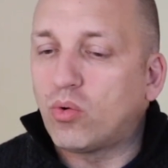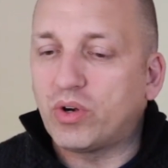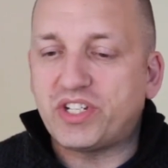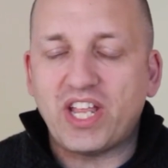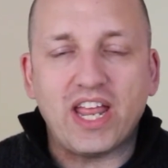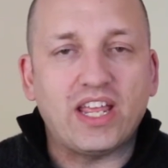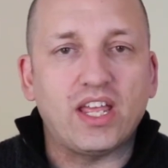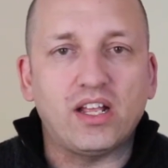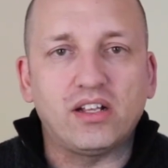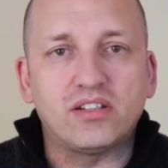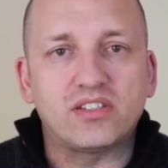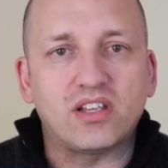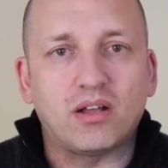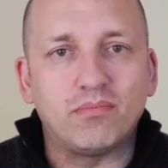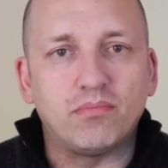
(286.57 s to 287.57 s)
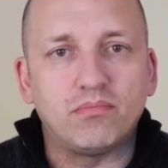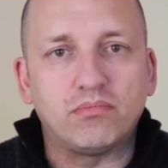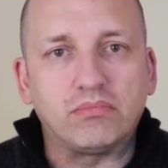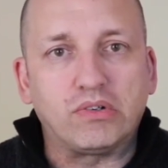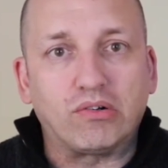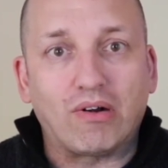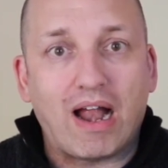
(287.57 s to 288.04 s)
We're taking
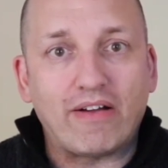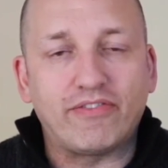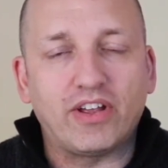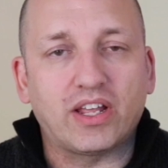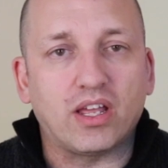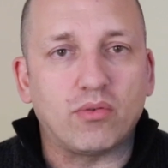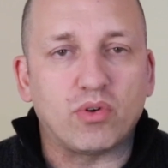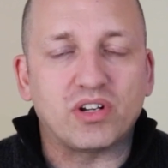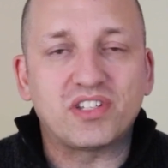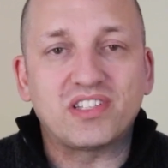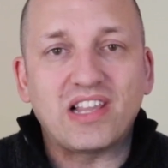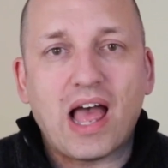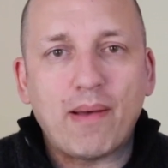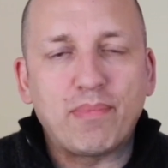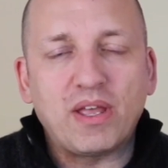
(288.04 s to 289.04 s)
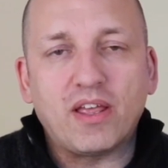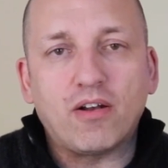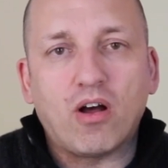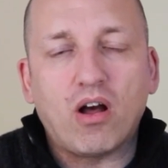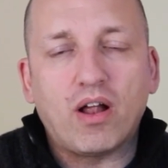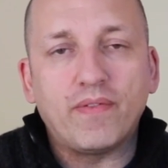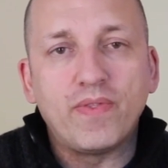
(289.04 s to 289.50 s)
some graphic and we're slapping it
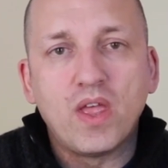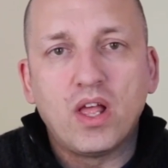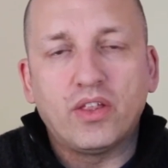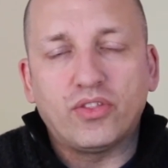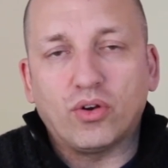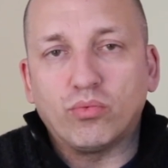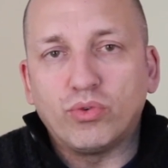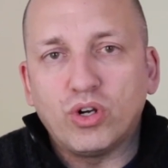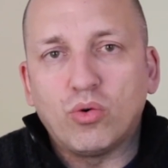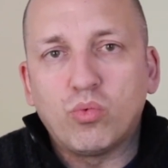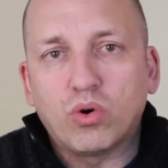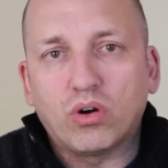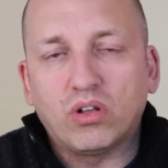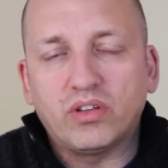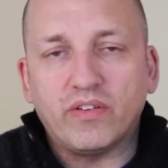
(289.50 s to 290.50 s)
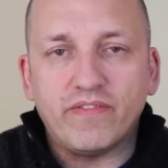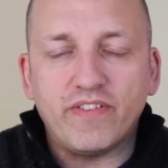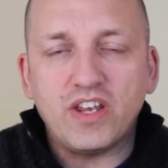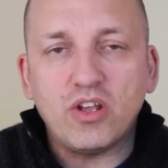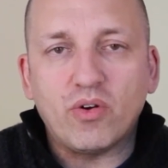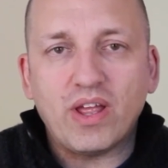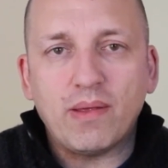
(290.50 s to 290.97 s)
on the real-world
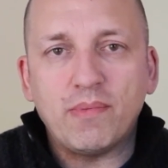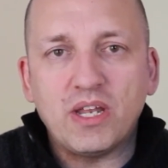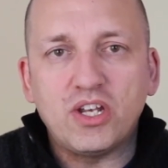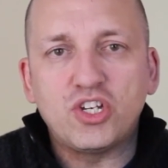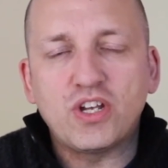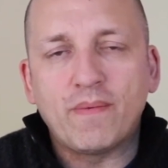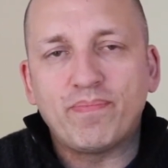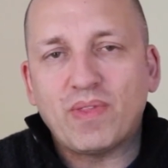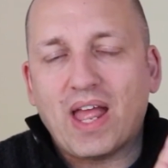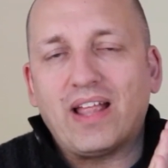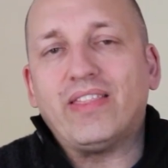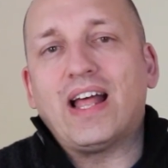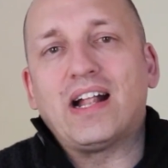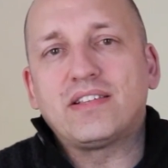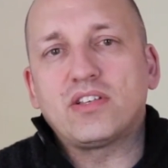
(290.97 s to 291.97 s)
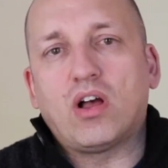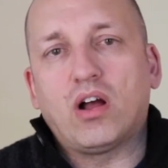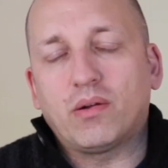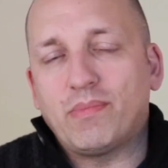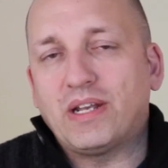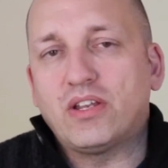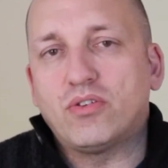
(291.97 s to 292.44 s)
video image, and that's
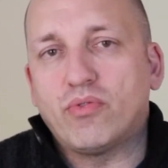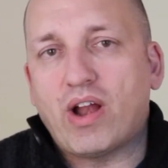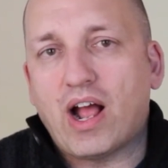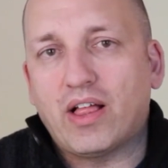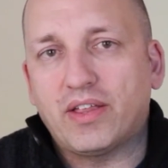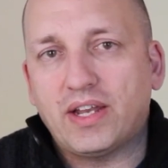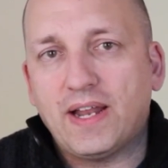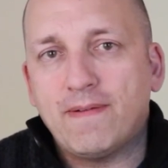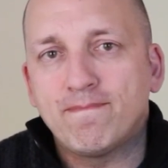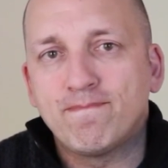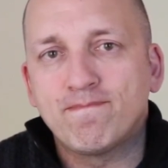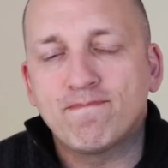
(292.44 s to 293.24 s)
augmented reality.